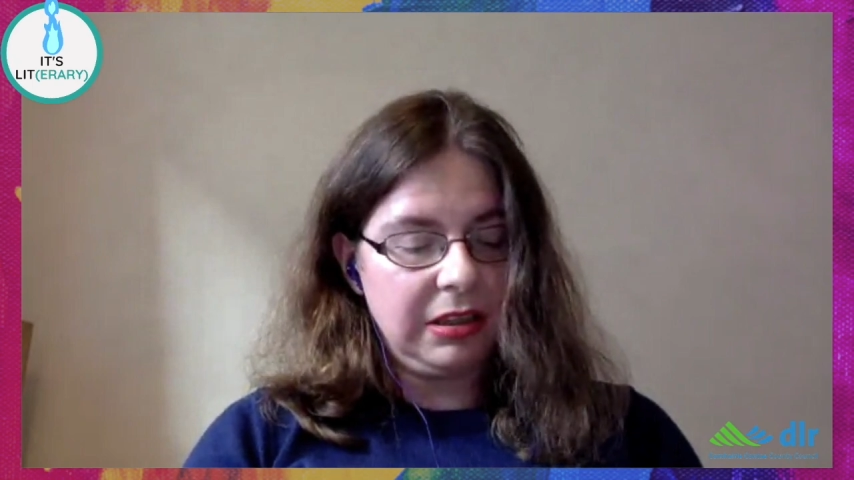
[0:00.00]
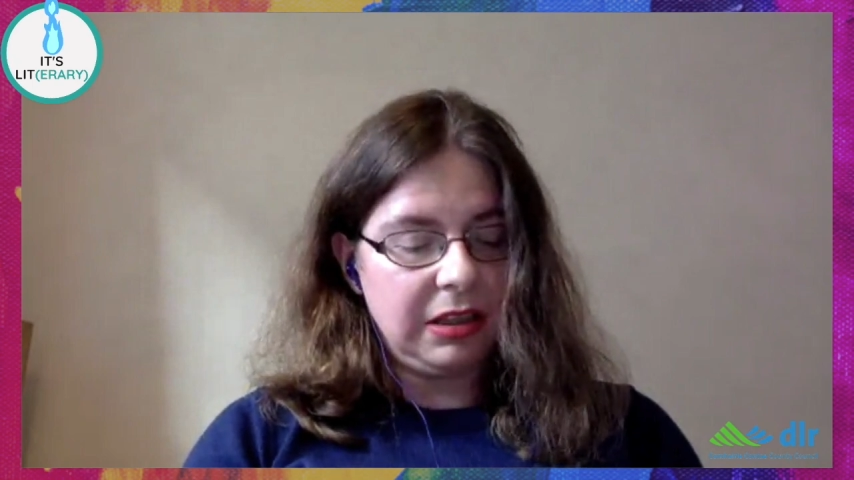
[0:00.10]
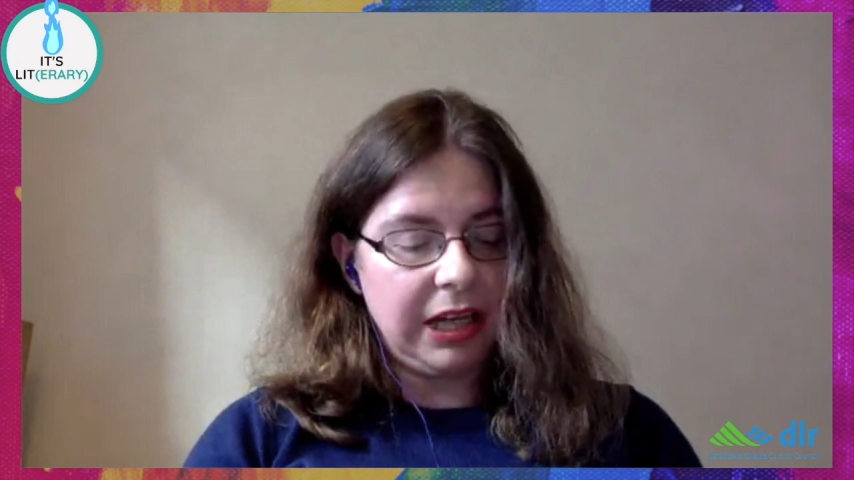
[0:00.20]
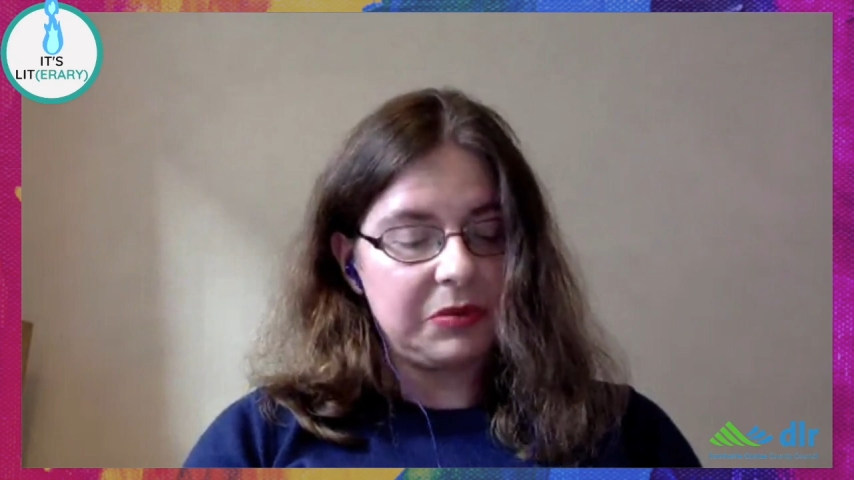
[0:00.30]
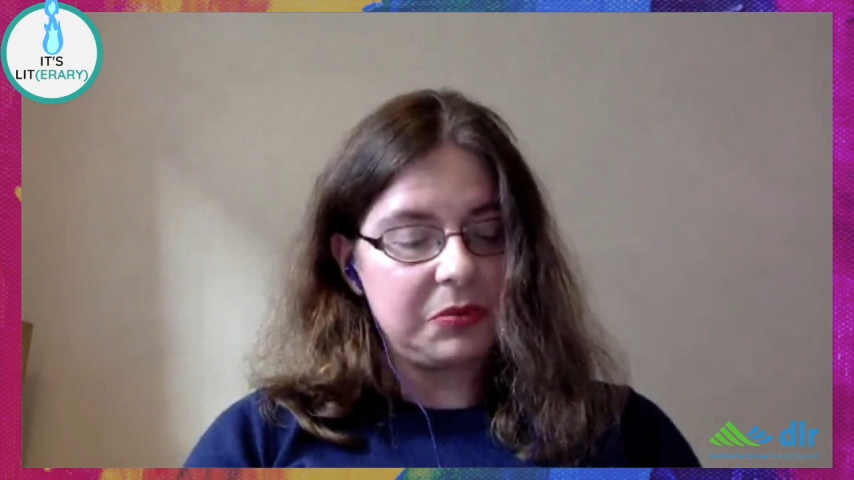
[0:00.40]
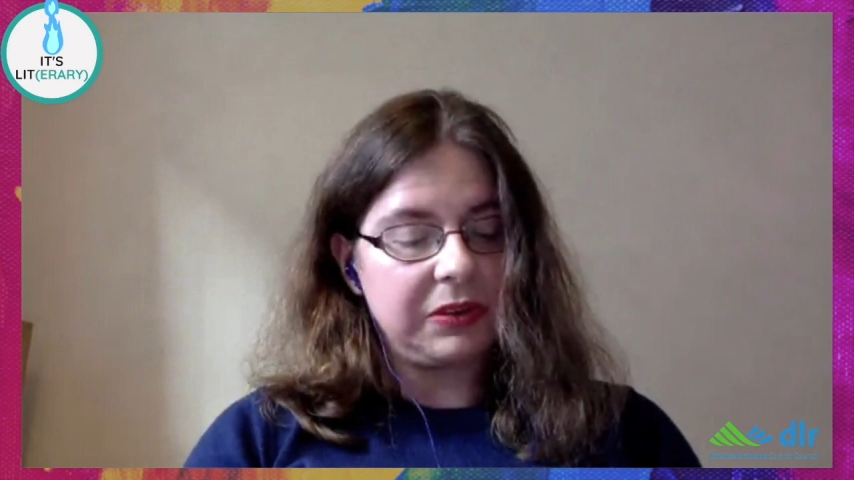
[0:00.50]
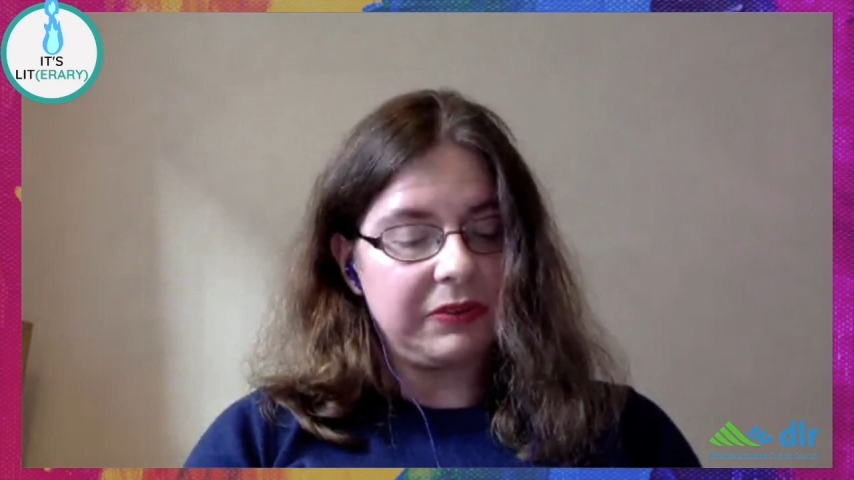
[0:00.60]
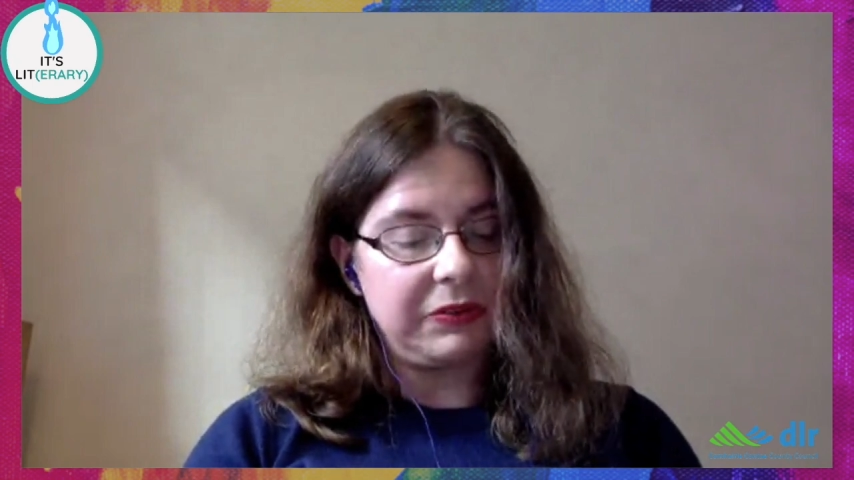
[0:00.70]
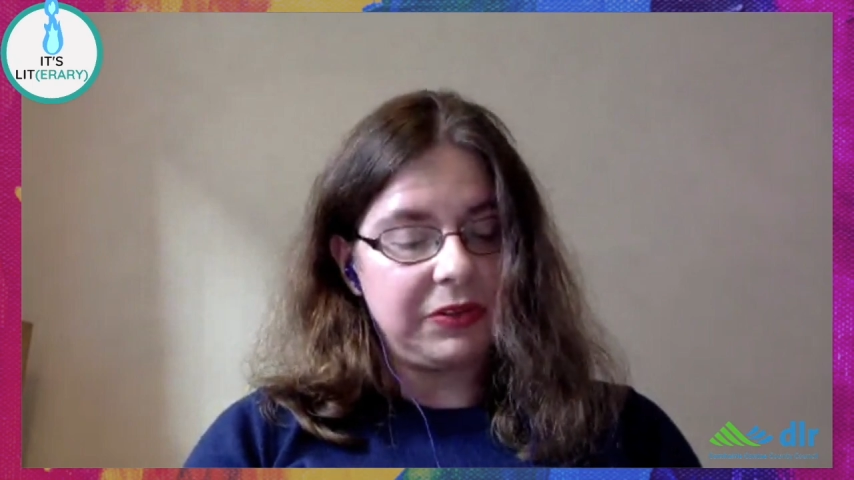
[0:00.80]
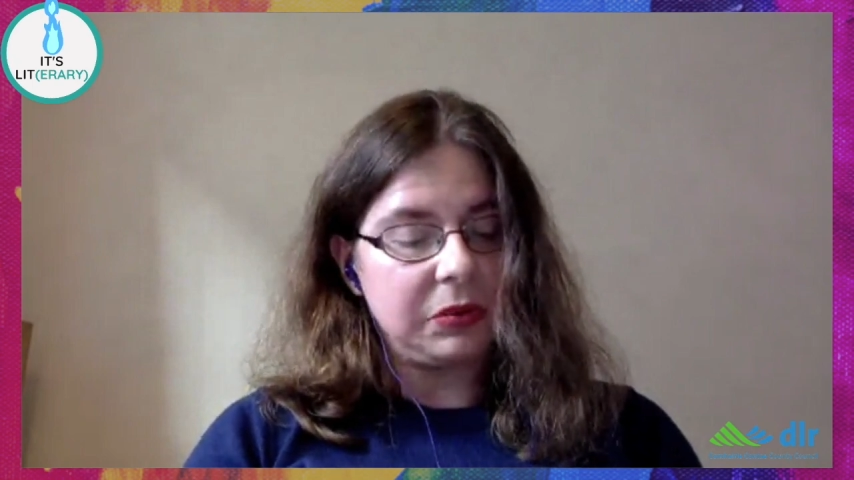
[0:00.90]
I was one of the
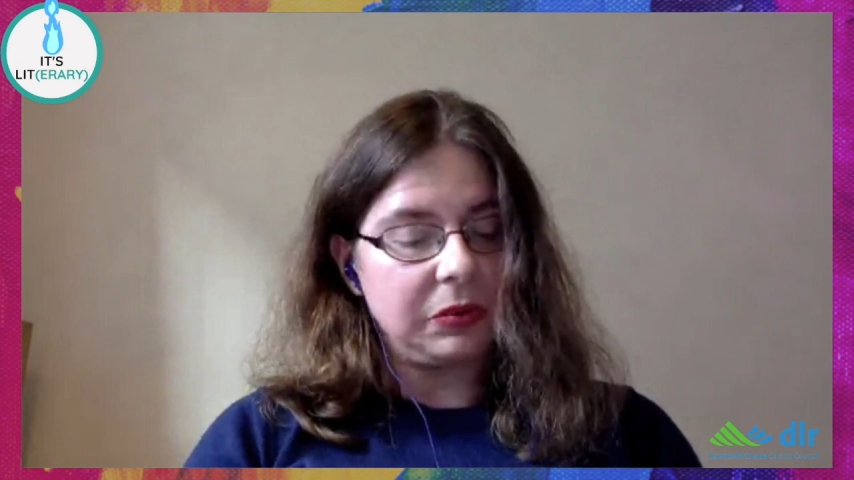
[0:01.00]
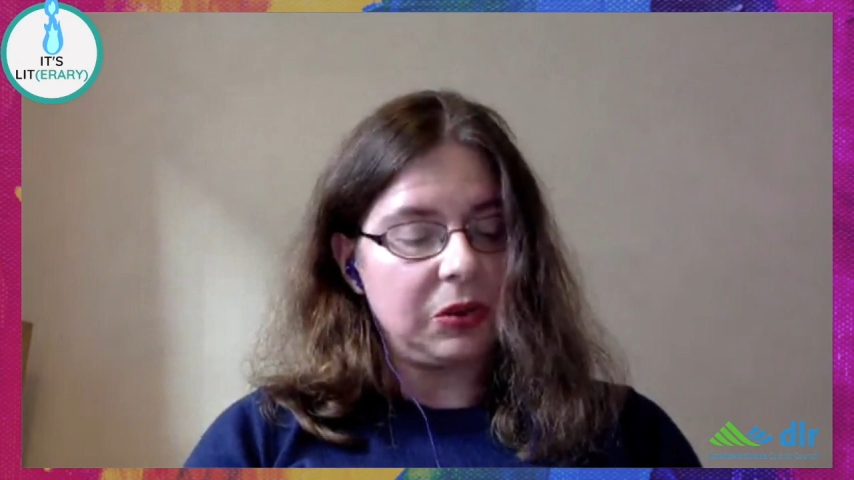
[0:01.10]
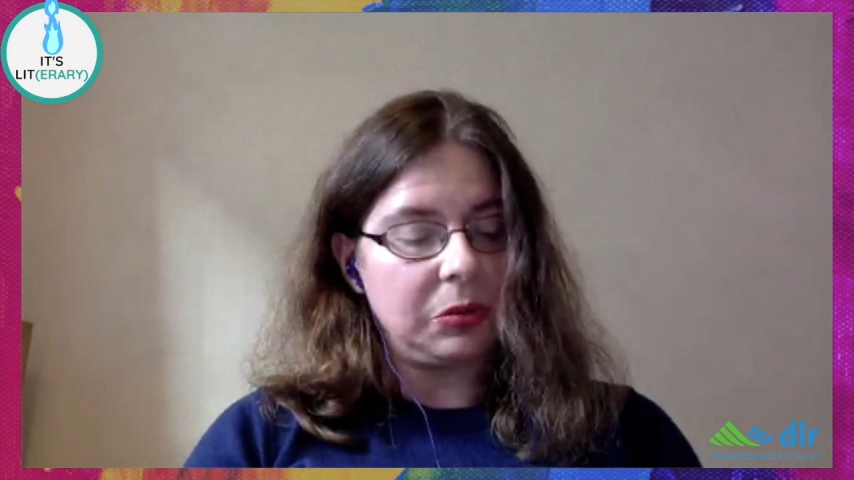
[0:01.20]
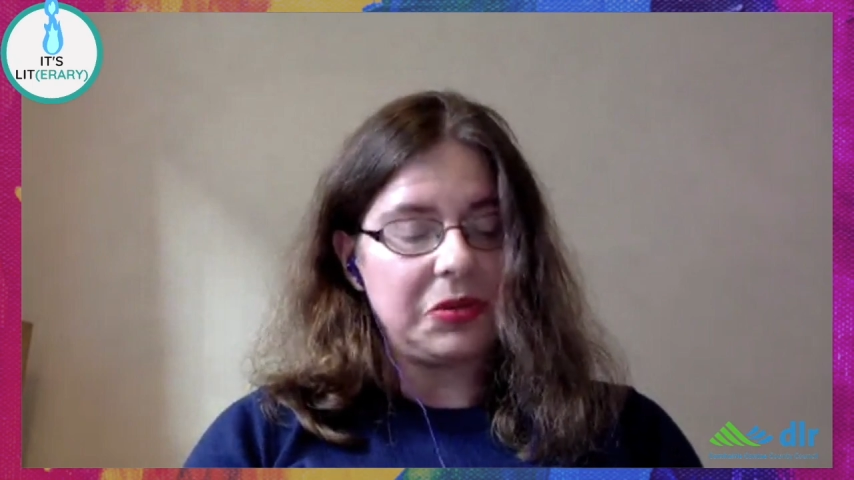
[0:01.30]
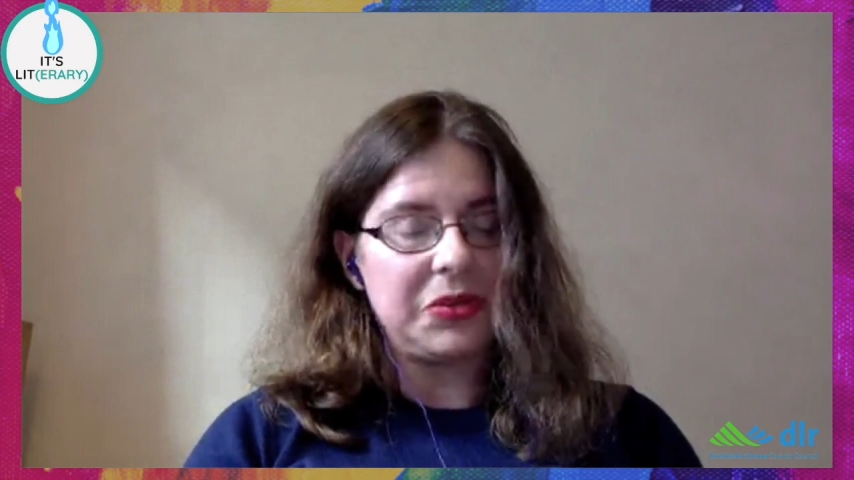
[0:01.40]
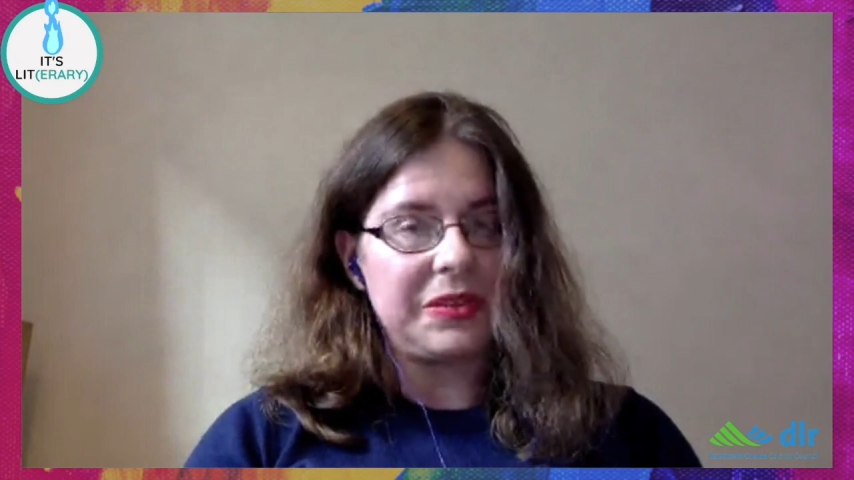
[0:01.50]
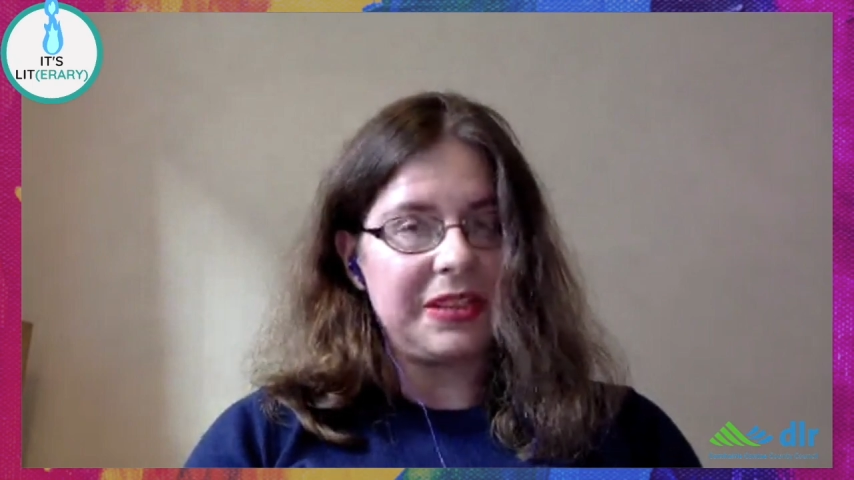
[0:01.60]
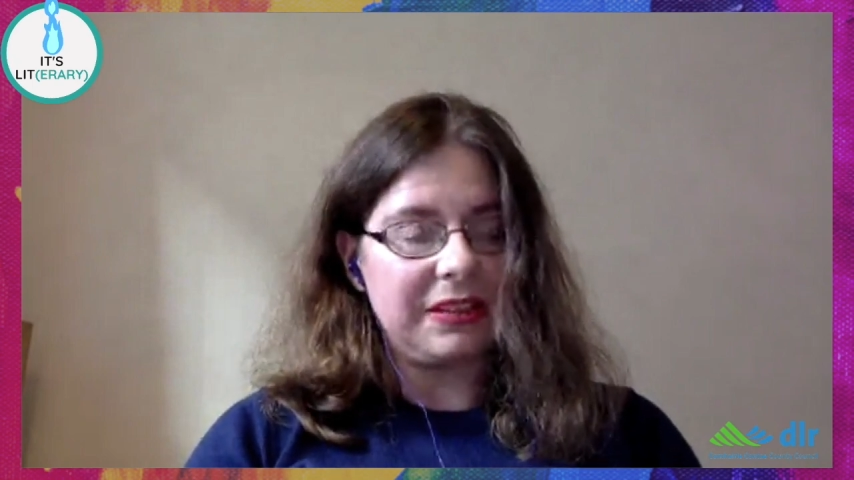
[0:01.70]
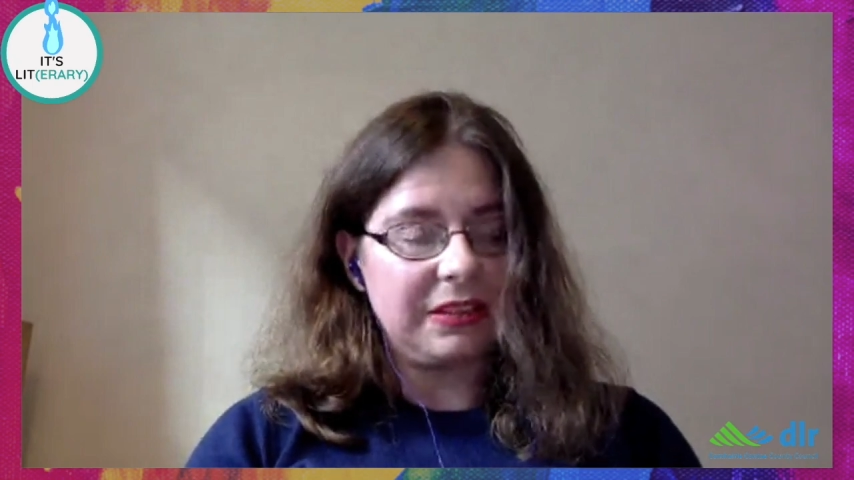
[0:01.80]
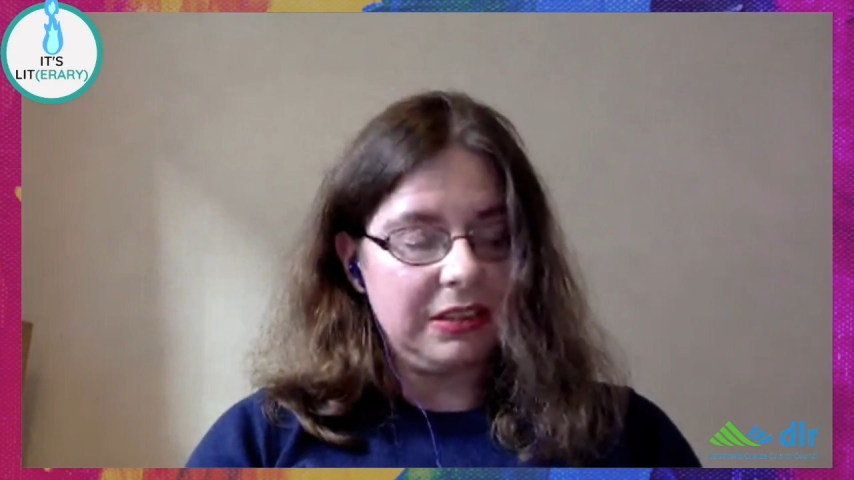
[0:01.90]
few nobles who did.